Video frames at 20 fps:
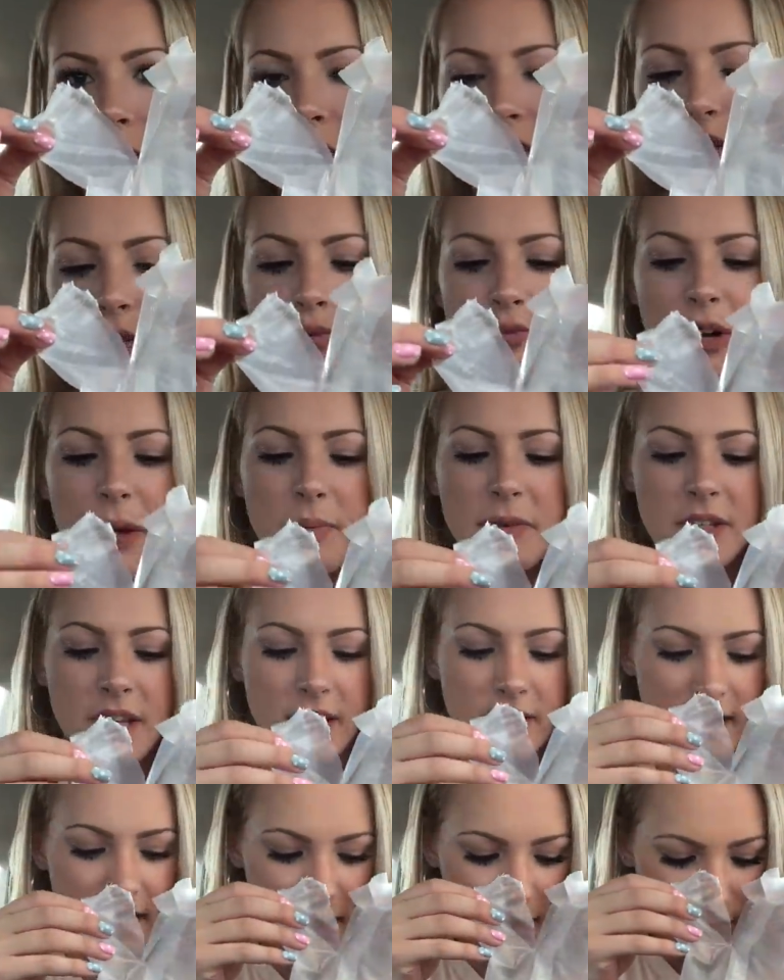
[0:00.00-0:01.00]
Just ripped
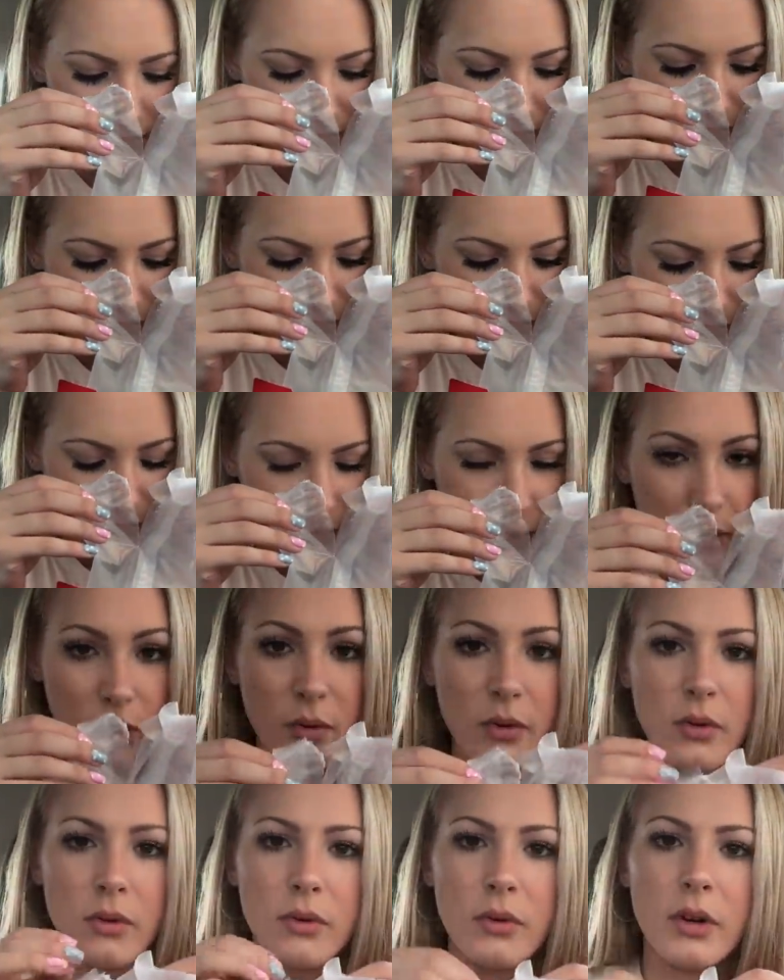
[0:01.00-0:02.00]
like that.
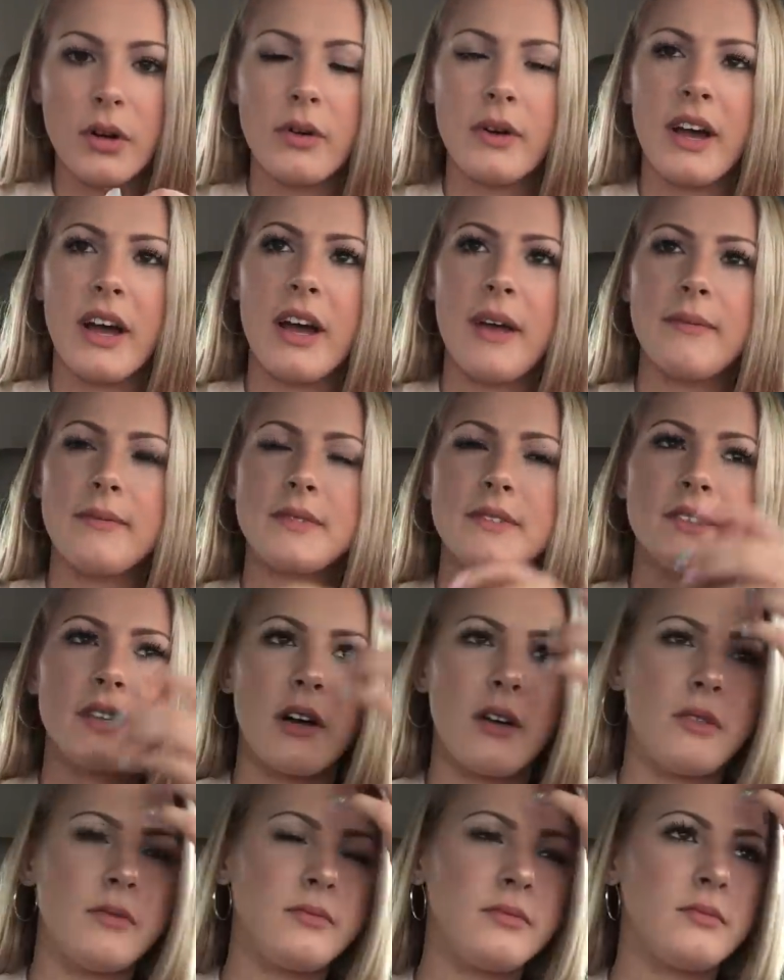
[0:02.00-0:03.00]
Ooh, okay,
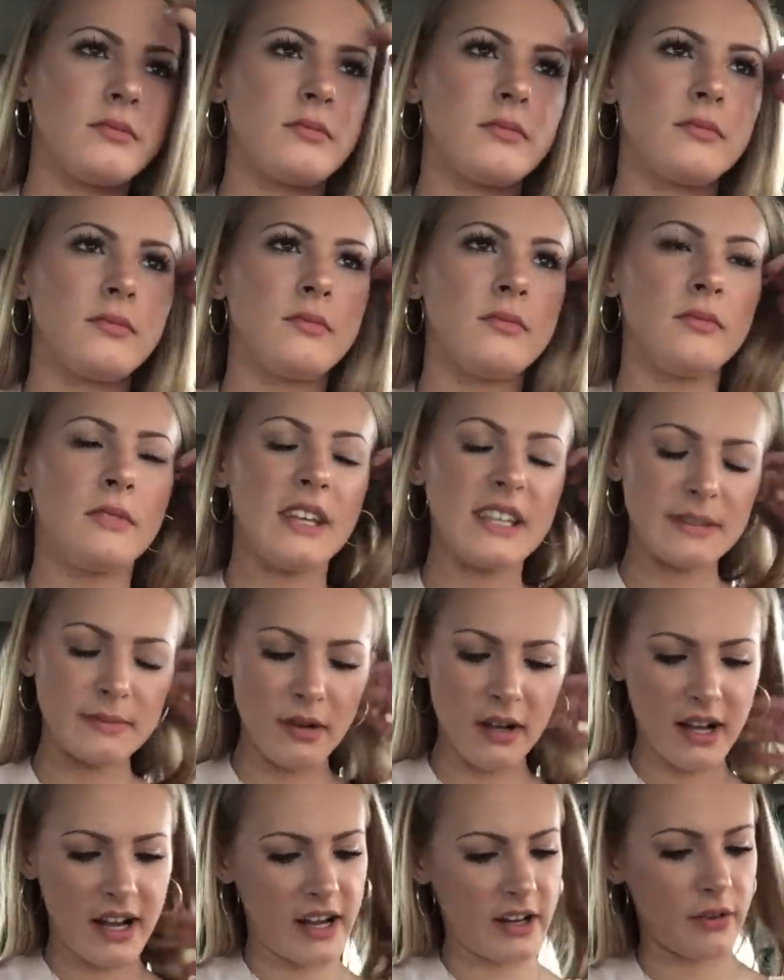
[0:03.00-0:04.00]
so they
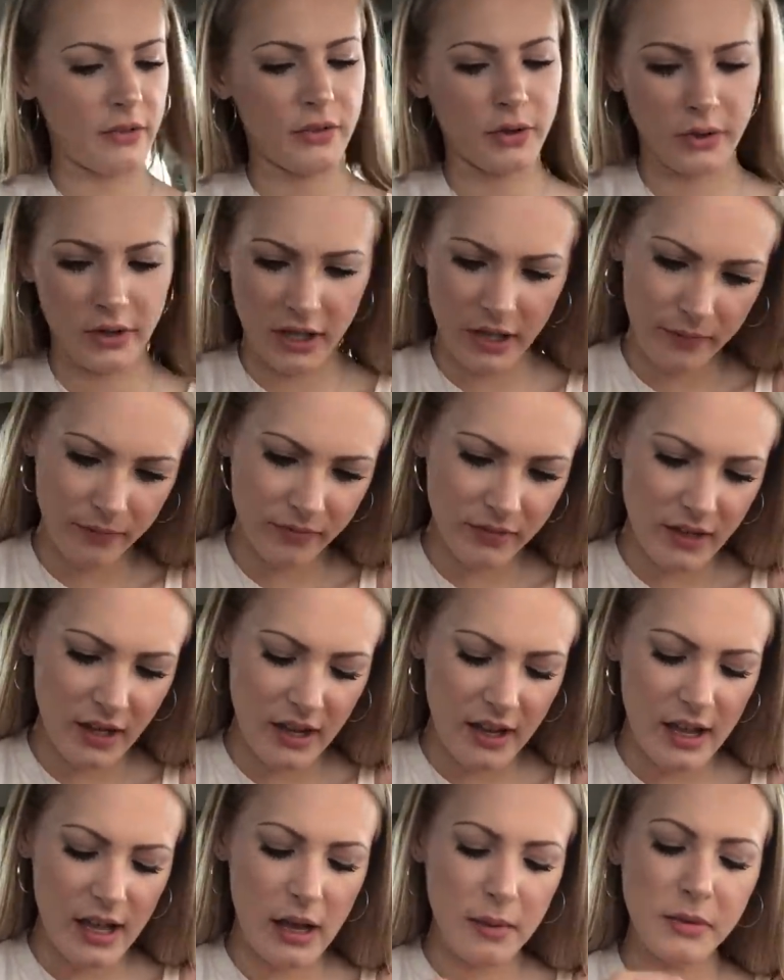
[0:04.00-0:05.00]
smell kind of fruity.
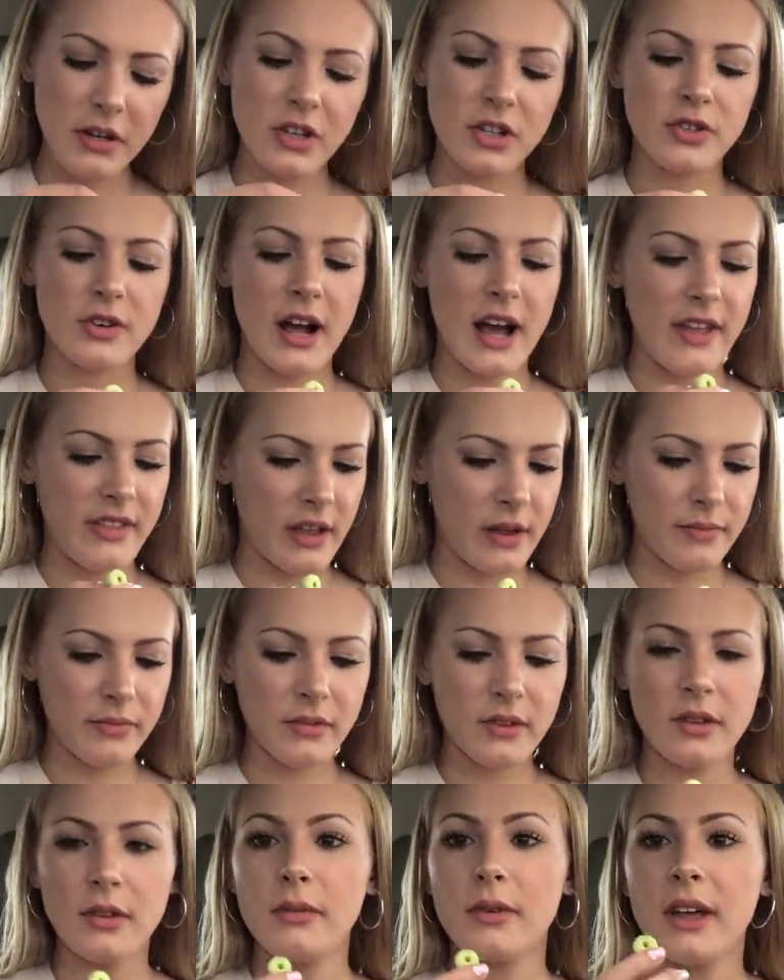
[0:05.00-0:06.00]
I'm gonna try
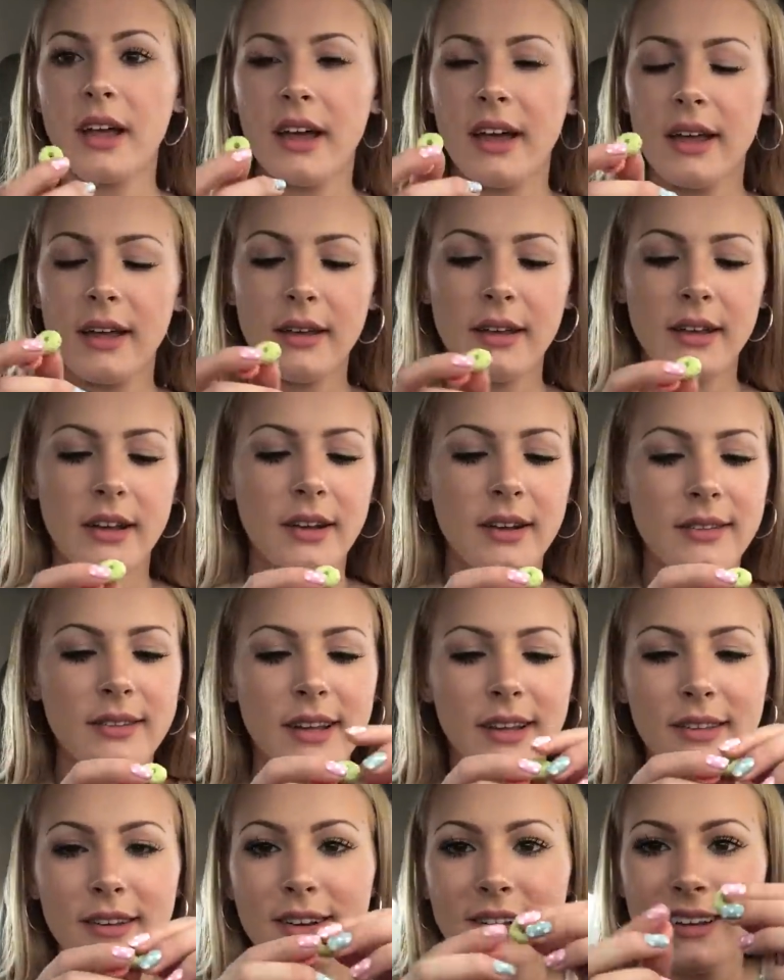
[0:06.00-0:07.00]
them, okay? Here,
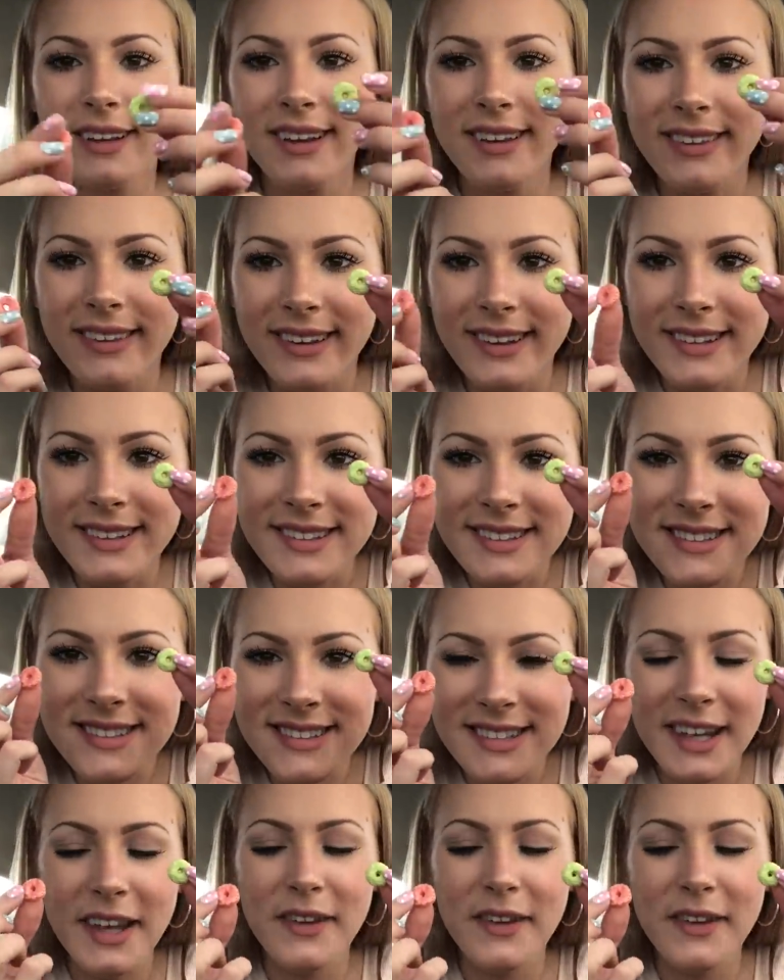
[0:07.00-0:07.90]
they look like this,